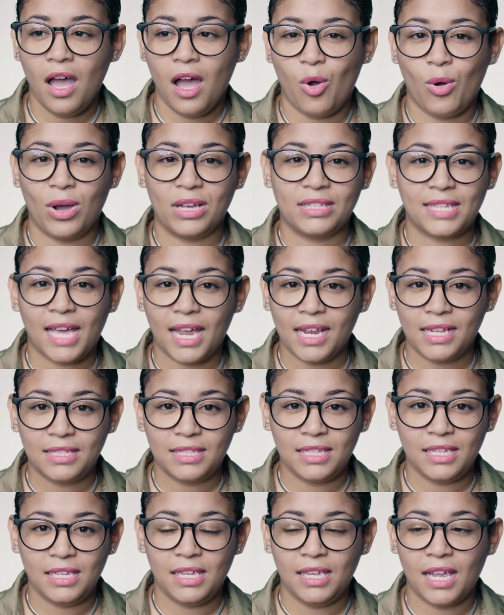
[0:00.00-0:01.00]
or
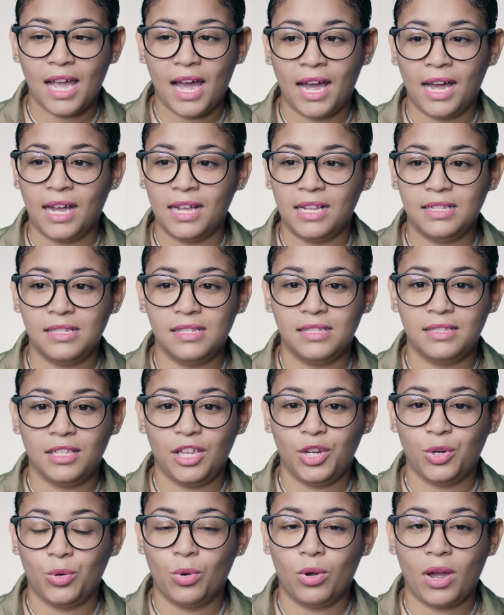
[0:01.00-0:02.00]
anxiety, and,
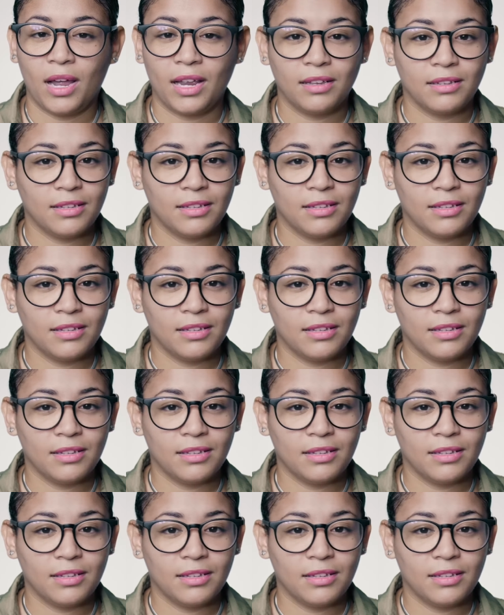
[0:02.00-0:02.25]
you know,